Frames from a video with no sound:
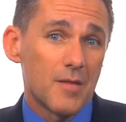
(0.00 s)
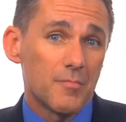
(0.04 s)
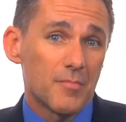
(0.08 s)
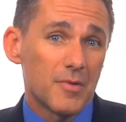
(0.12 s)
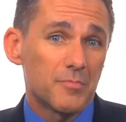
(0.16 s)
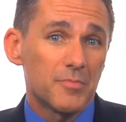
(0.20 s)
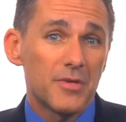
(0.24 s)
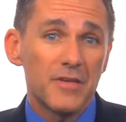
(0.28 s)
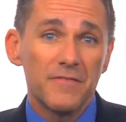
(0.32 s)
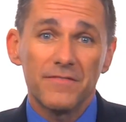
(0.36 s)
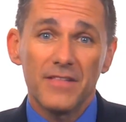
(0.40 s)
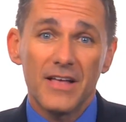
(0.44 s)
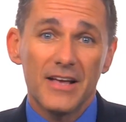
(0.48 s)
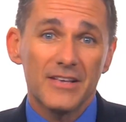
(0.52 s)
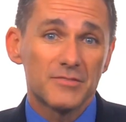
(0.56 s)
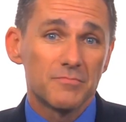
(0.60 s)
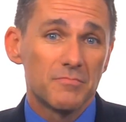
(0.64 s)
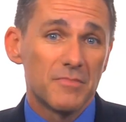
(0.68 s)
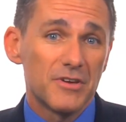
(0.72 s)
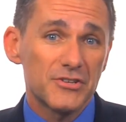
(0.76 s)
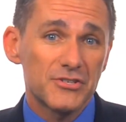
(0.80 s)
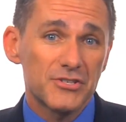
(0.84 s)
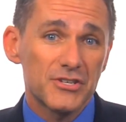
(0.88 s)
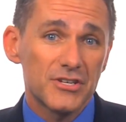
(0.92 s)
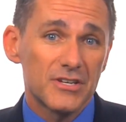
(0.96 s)
But PFLAG's
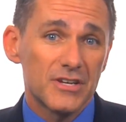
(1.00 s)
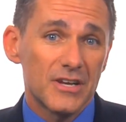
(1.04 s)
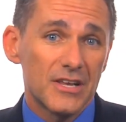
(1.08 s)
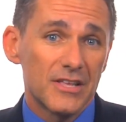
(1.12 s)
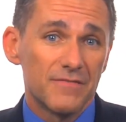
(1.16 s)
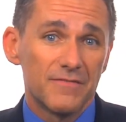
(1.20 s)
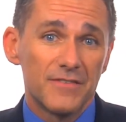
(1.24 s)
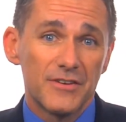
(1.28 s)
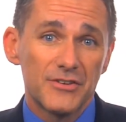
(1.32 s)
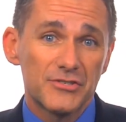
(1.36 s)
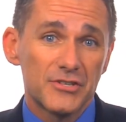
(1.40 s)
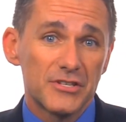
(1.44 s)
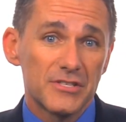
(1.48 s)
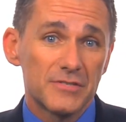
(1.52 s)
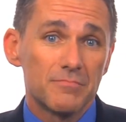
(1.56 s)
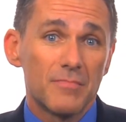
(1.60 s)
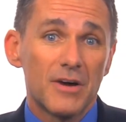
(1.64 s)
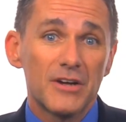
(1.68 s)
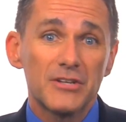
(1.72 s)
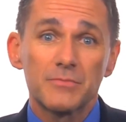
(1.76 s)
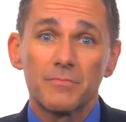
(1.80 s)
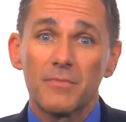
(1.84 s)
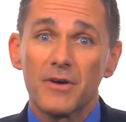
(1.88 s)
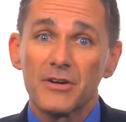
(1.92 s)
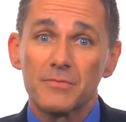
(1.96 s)
mission and vision is
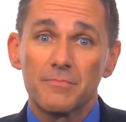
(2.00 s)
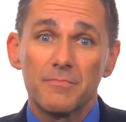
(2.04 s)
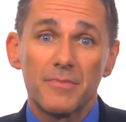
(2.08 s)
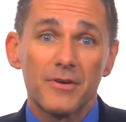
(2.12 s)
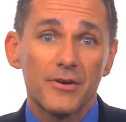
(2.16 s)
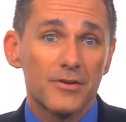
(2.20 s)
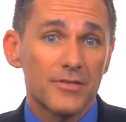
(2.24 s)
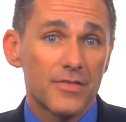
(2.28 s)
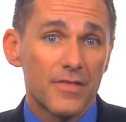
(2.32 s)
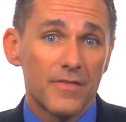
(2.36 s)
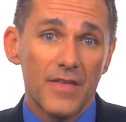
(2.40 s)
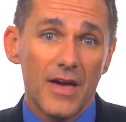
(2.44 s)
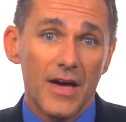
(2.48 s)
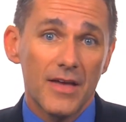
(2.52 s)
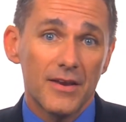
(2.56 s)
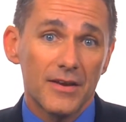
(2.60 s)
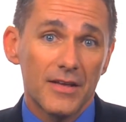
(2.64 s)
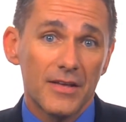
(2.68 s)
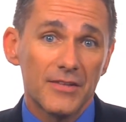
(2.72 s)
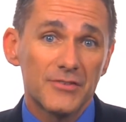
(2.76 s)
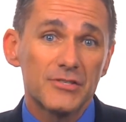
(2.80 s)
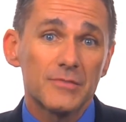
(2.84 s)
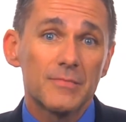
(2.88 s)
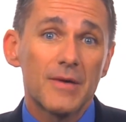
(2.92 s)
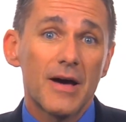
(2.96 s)
much, much bigger than that.
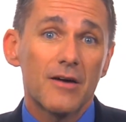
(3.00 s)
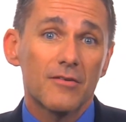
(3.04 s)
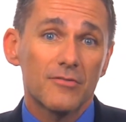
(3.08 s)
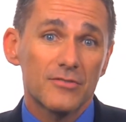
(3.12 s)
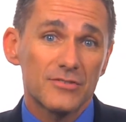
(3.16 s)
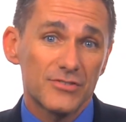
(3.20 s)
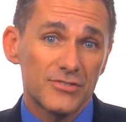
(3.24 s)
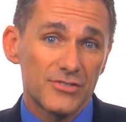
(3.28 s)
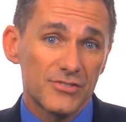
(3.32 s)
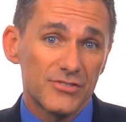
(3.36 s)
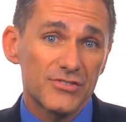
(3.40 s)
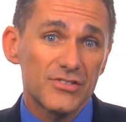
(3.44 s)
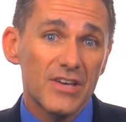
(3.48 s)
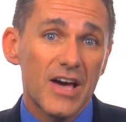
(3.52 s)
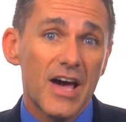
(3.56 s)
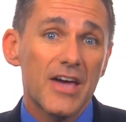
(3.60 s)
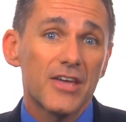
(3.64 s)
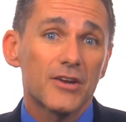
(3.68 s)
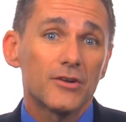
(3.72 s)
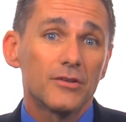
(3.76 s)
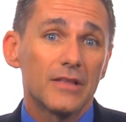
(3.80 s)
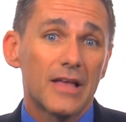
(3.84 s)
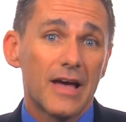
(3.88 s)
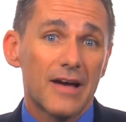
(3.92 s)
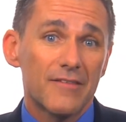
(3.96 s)
It's about
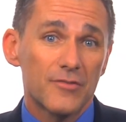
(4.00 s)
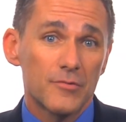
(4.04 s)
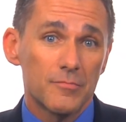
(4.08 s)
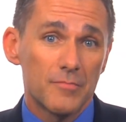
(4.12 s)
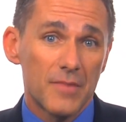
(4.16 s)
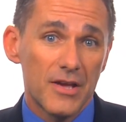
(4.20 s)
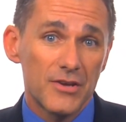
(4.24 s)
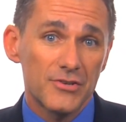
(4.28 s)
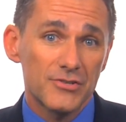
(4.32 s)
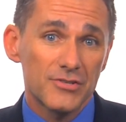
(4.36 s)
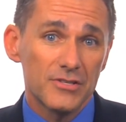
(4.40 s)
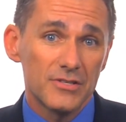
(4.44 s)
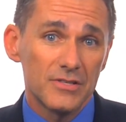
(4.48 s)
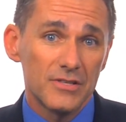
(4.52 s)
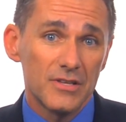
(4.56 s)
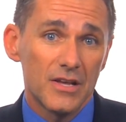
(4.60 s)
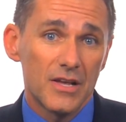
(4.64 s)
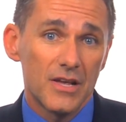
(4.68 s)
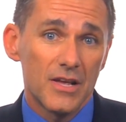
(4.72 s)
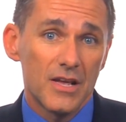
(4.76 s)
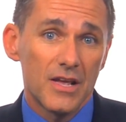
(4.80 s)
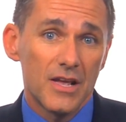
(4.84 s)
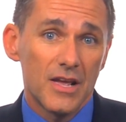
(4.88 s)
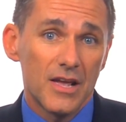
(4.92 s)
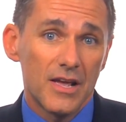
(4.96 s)
societal affirmation,
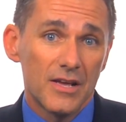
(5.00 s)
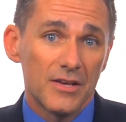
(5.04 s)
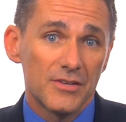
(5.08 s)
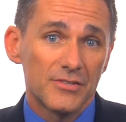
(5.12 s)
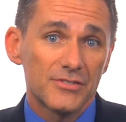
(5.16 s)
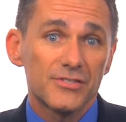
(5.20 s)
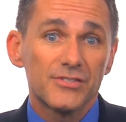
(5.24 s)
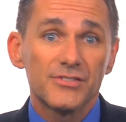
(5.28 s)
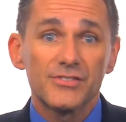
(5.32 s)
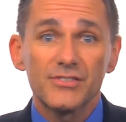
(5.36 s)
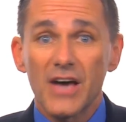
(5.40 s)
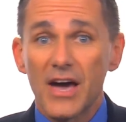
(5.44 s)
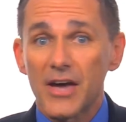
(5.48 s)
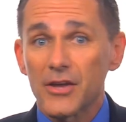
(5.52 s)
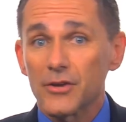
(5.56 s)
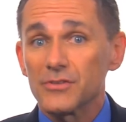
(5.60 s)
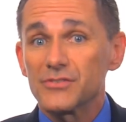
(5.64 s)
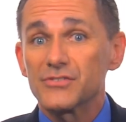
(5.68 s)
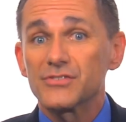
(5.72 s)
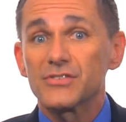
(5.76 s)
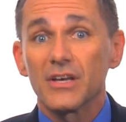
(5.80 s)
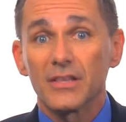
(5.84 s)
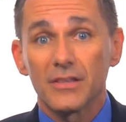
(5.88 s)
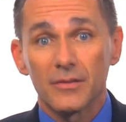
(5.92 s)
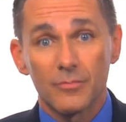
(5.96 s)
societal
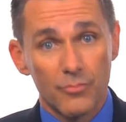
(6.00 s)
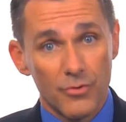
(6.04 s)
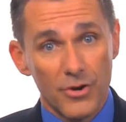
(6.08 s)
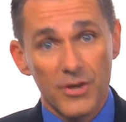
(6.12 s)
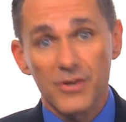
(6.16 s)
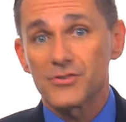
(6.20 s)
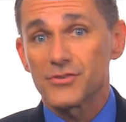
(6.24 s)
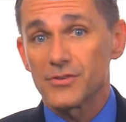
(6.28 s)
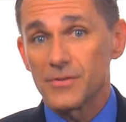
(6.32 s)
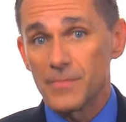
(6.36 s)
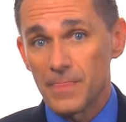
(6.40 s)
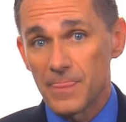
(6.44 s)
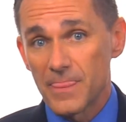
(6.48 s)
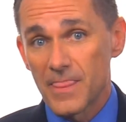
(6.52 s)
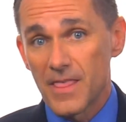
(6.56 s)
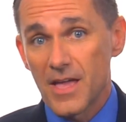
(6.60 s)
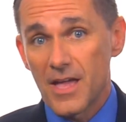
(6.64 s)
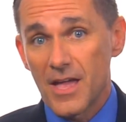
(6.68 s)
celebration.